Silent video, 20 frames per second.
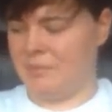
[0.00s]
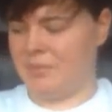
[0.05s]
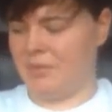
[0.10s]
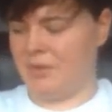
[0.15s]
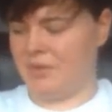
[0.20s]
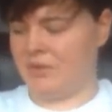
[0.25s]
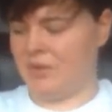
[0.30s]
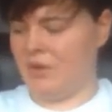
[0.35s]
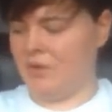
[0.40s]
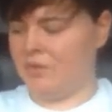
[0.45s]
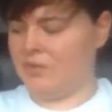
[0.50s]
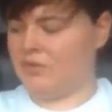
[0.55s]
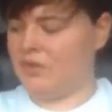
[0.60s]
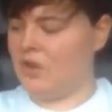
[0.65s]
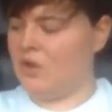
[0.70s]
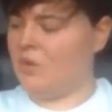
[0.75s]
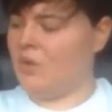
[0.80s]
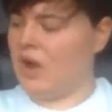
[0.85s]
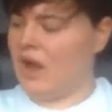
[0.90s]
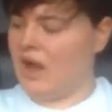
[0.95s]
But
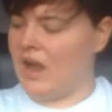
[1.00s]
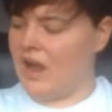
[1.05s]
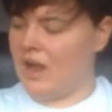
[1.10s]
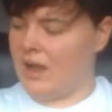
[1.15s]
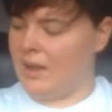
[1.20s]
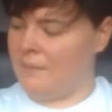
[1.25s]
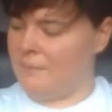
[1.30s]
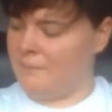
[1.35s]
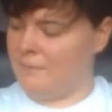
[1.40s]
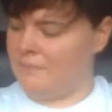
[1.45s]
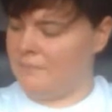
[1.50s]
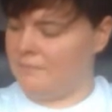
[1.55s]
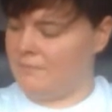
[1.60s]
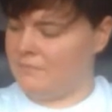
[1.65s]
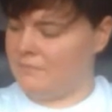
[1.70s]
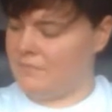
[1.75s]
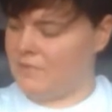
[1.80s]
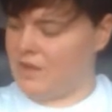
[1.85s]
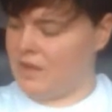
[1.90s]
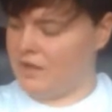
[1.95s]
also
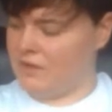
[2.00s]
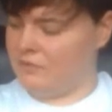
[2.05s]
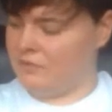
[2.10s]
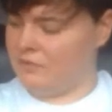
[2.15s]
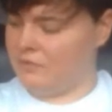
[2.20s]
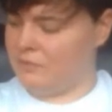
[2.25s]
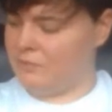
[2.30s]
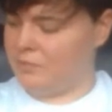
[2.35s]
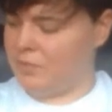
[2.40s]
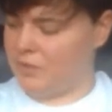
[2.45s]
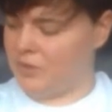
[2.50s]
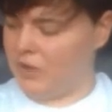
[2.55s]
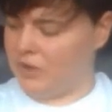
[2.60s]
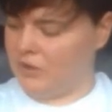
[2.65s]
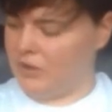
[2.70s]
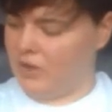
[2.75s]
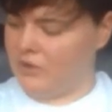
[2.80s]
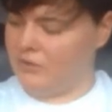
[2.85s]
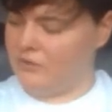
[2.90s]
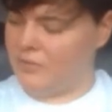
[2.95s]
have put a
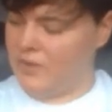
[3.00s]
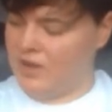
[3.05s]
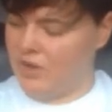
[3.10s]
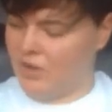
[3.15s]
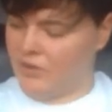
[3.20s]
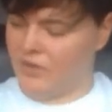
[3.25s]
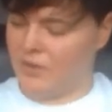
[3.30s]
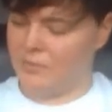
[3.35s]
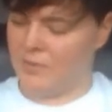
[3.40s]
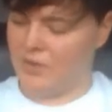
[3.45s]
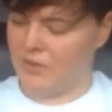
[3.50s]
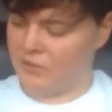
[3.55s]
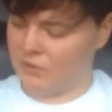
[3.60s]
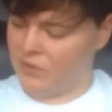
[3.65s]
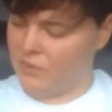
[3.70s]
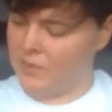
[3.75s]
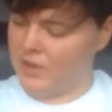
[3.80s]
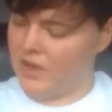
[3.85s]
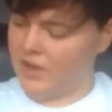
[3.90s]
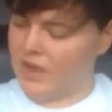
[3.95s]
lot of weight on my
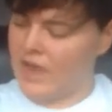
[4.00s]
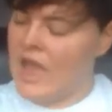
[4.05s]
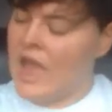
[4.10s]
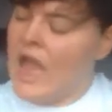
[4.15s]
stomach,